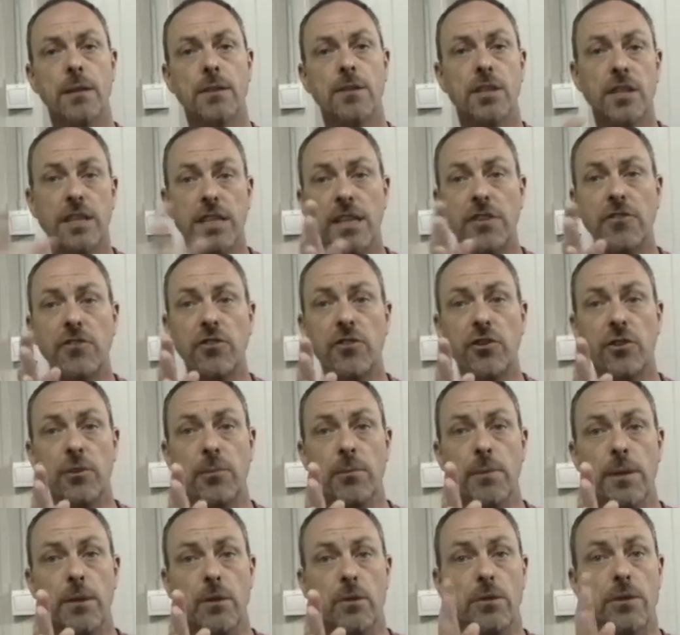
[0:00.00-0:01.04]
to get you to the
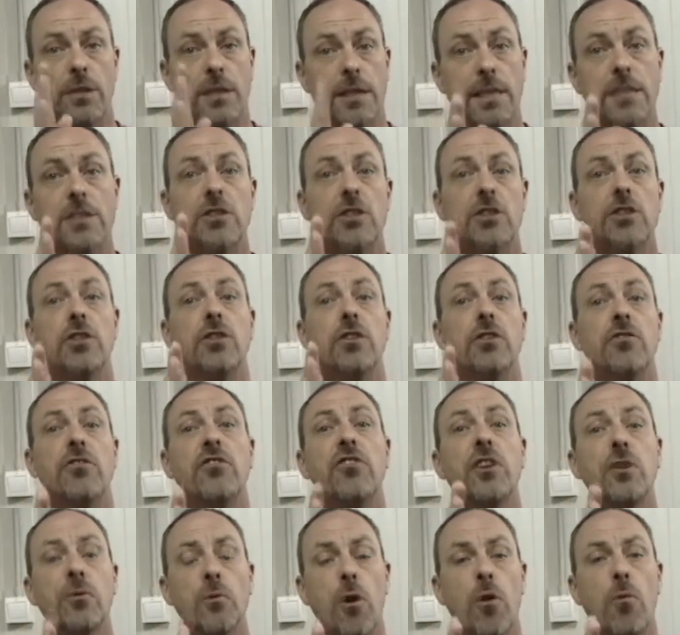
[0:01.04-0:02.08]
middle, to get you to the
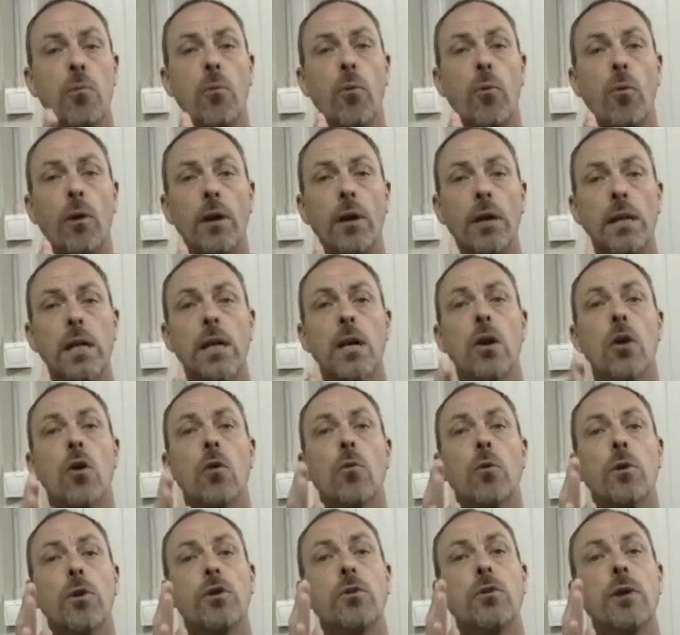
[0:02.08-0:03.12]
0 point
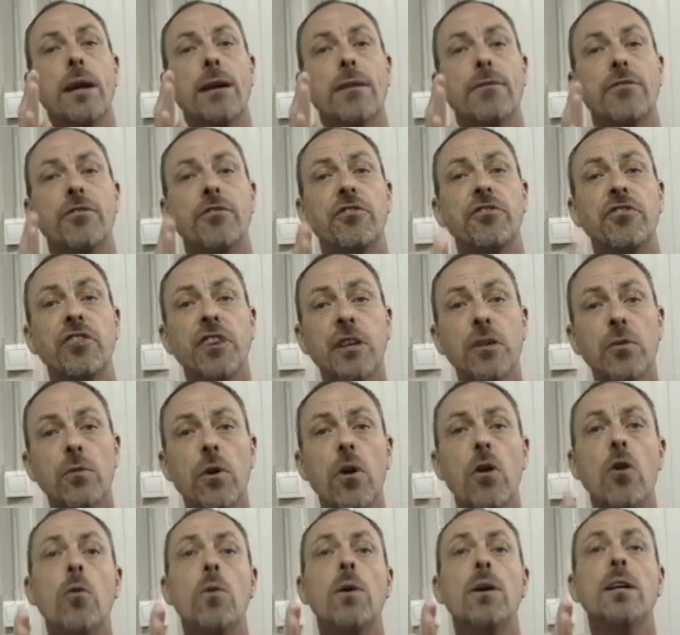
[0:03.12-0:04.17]
where you have
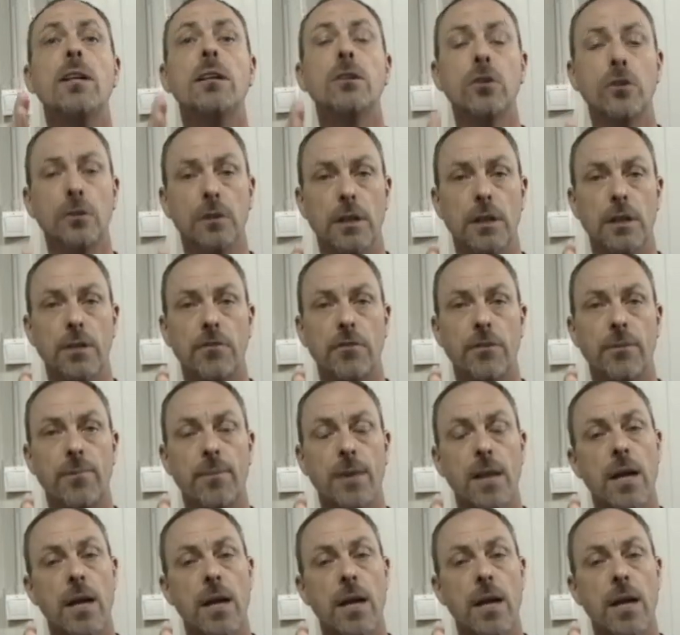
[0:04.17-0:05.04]
zero illness.